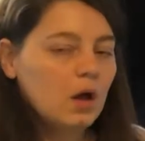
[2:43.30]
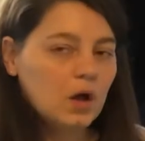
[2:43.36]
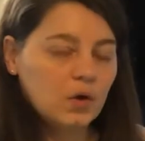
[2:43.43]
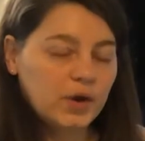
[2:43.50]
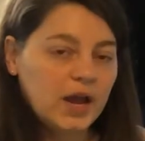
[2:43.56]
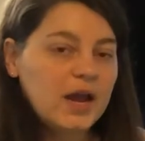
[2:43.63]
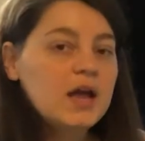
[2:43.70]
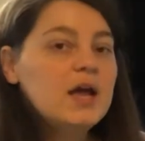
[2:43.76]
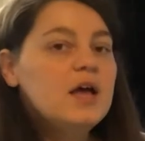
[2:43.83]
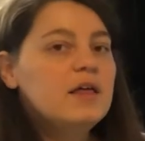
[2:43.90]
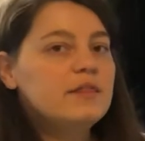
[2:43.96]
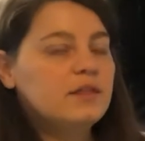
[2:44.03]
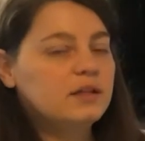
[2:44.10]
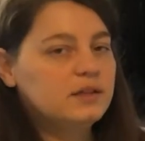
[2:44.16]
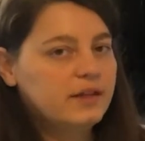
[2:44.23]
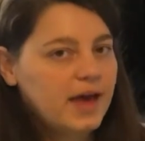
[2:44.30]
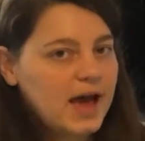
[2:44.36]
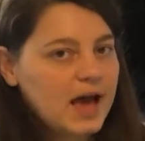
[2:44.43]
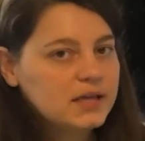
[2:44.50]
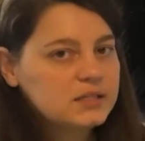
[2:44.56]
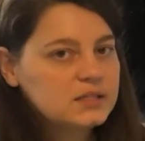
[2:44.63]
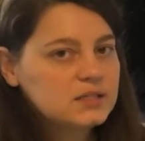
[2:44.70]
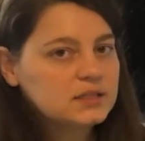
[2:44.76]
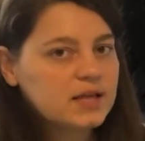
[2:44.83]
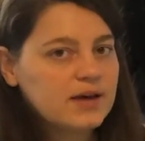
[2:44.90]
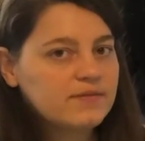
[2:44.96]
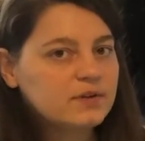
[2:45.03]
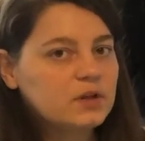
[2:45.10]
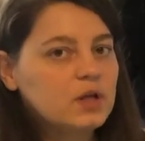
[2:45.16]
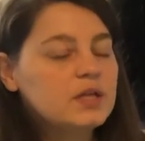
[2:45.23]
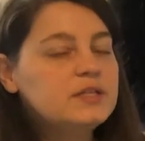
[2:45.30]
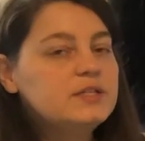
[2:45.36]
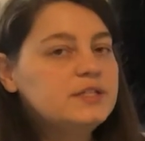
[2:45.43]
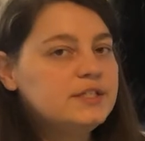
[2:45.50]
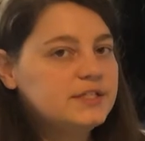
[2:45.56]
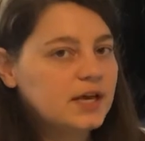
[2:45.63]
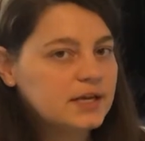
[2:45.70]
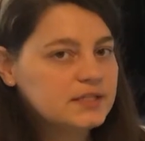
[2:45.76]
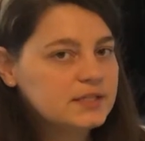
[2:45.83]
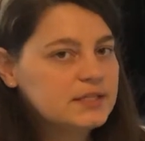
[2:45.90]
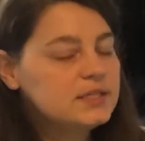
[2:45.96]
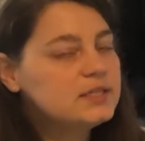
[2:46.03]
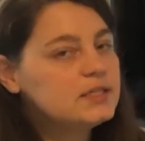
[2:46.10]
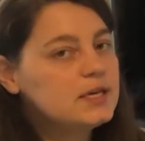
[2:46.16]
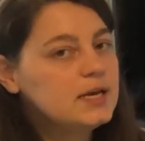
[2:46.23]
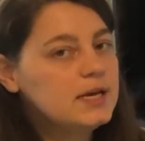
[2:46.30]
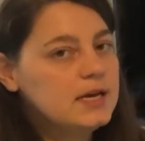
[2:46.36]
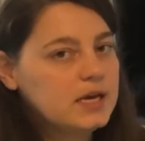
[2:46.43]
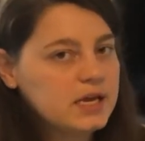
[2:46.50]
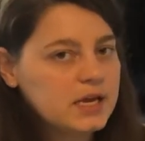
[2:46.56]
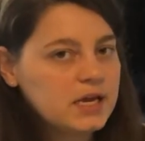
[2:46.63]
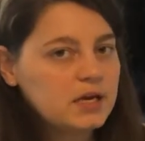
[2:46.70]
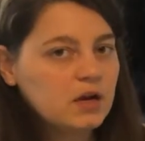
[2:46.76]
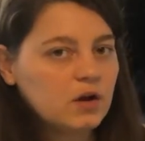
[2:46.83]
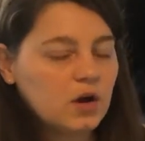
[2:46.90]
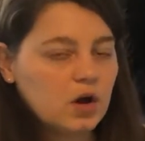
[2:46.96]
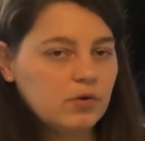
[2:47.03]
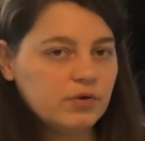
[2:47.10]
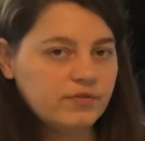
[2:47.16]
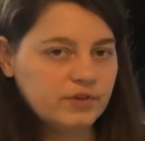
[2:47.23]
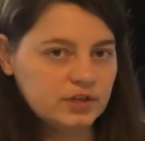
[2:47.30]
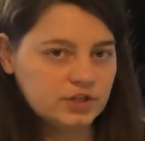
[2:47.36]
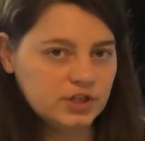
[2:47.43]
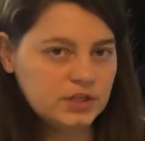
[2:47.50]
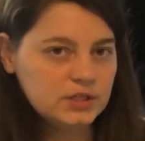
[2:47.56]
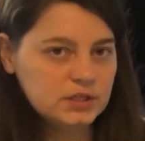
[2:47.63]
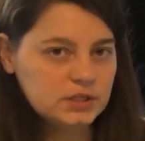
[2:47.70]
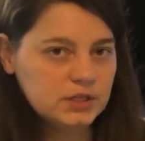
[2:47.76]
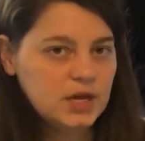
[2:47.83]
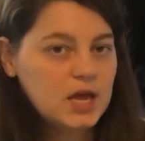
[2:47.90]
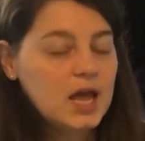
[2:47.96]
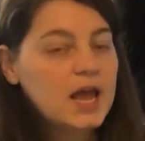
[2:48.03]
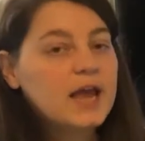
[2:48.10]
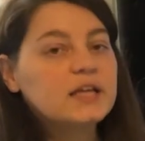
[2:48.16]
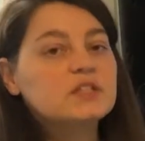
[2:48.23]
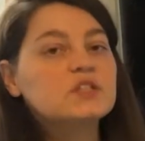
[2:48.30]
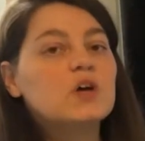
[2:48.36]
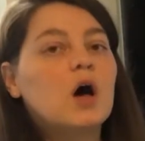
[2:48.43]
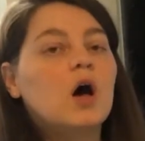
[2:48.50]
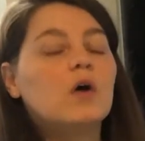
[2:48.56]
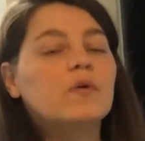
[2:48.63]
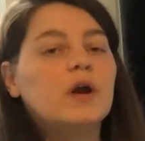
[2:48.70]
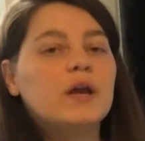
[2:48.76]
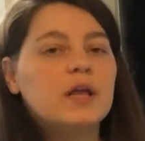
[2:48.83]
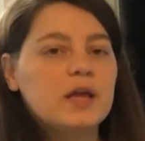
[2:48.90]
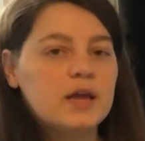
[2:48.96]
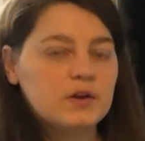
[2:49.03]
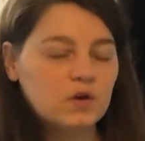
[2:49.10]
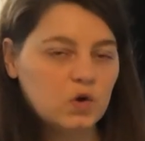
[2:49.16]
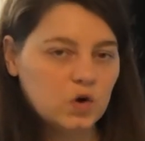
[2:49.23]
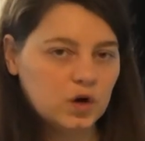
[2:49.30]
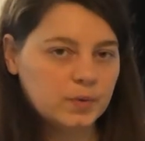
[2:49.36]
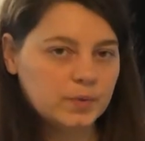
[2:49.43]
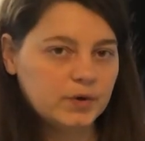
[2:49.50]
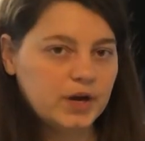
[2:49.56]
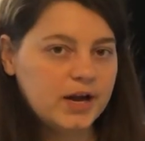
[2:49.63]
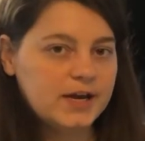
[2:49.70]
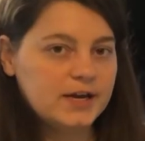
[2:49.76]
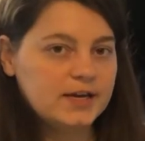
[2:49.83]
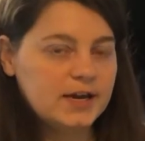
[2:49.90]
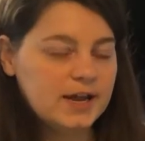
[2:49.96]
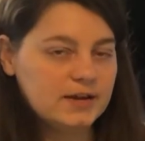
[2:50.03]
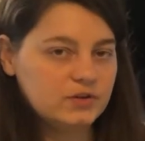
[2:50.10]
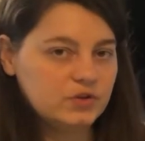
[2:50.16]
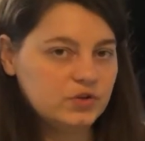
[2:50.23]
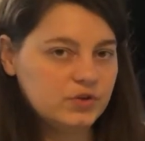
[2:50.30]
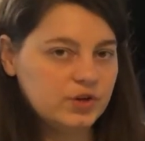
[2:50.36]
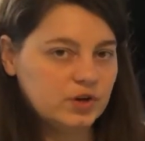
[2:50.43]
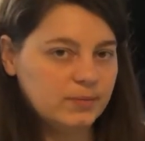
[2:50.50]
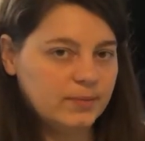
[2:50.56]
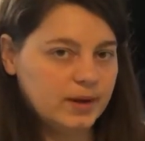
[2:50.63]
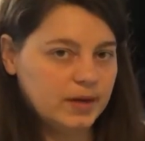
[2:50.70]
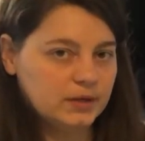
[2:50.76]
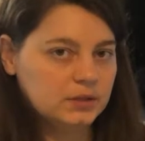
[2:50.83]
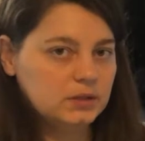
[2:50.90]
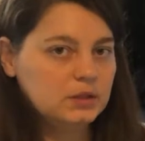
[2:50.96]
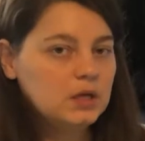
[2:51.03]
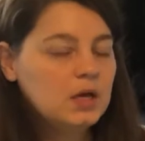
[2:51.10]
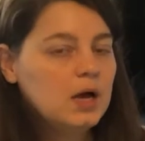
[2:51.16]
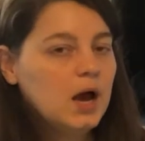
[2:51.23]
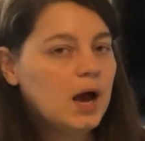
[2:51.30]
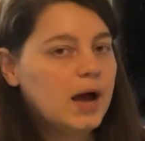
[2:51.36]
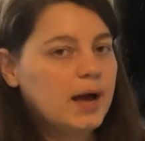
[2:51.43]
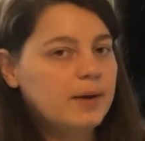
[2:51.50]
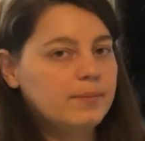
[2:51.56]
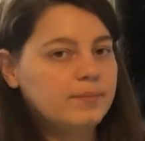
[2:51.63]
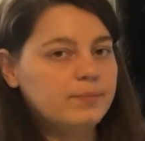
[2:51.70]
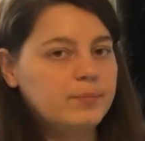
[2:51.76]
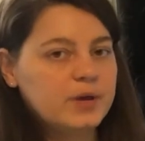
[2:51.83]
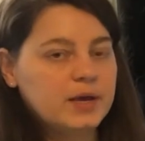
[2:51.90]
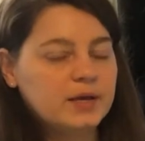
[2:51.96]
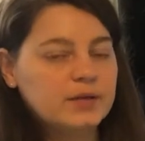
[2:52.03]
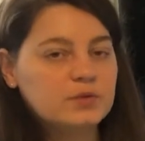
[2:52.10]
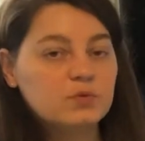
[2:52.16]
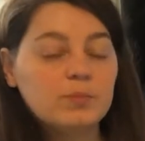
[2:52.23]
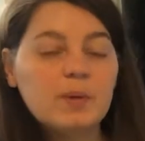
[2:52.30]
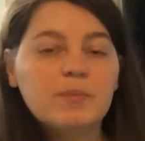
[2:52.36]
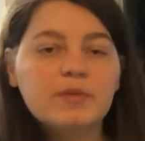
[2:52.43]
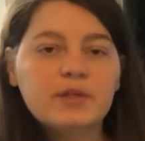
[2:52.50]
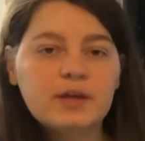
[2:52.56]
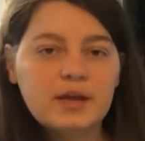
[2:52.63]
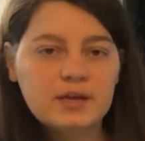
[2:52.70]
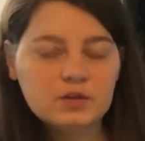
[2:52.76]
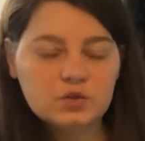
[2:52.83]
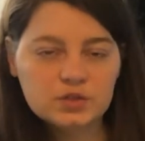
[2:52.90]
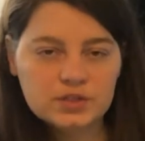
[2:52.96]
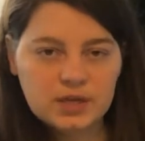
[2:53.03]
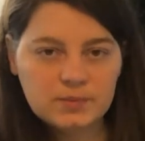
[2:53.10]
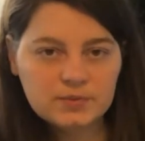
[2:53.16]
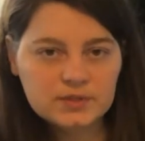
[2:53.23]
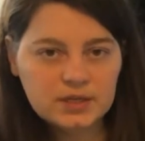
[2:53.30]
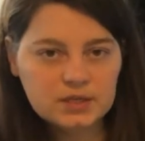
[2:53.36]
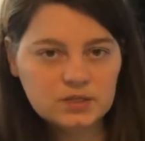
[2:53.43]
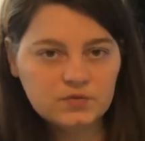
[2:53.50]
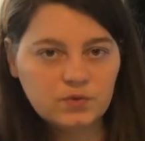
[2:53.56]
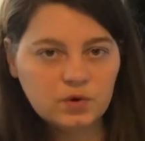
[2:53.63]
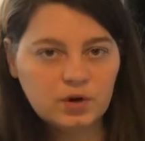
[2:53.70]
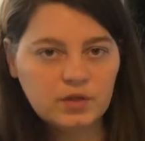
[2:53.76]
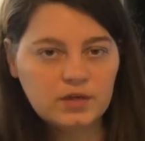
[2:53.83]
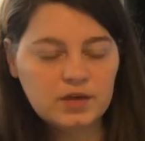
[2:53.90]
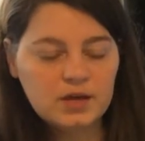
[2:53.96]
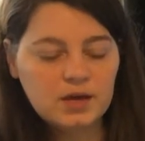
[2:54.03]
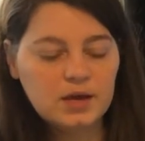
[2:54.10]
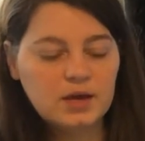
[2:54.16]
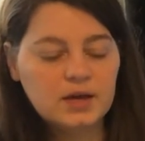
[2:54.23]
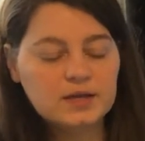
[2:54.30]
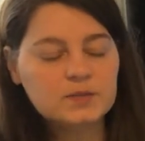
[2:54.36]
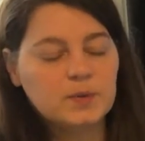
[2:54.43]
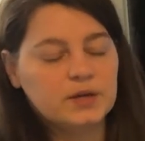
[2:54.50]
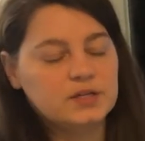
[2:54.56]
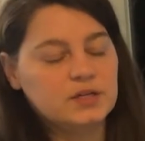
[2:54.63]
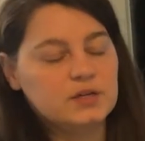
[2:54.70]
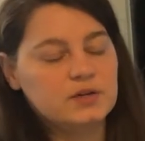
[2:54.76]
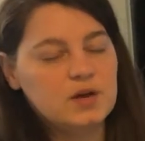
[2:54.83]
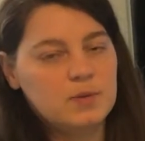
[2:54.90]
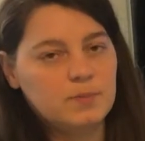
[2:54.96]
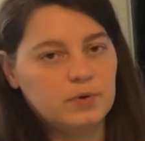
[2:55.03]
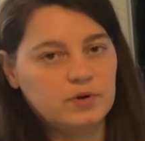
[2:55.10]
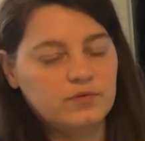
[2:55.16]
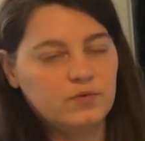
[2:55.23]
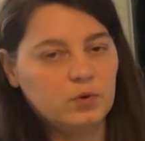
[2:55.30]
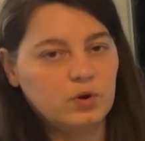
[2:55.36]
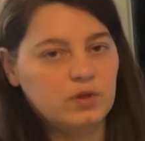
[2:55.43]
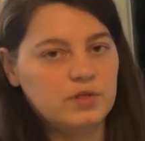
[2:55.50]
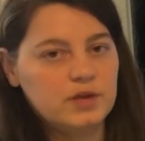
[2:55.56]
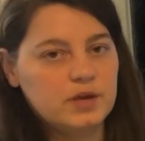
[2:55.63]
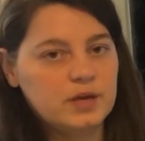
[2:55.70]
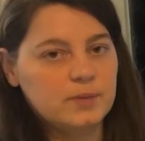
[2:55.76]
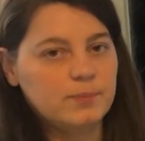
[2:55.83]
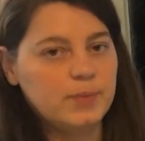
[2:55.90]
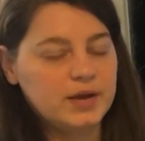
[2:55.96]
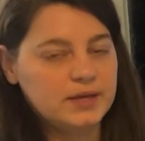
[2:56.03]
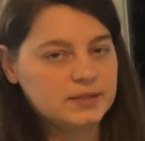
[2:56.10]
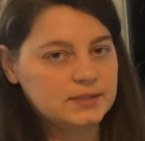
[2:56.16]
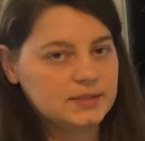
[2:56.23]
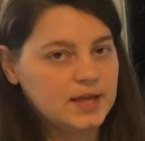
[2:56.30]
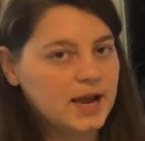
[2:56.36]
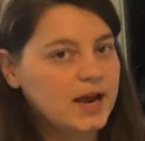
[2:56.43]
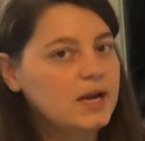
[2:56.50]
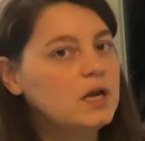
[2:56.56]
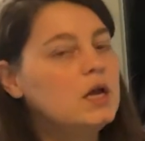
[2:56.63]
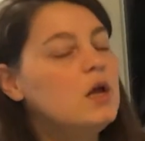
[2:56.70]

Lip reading: Okay, the last level doesn't need a coefficient. It's already incorporated into your model because remember the intercept stands for the expected number for the baseline.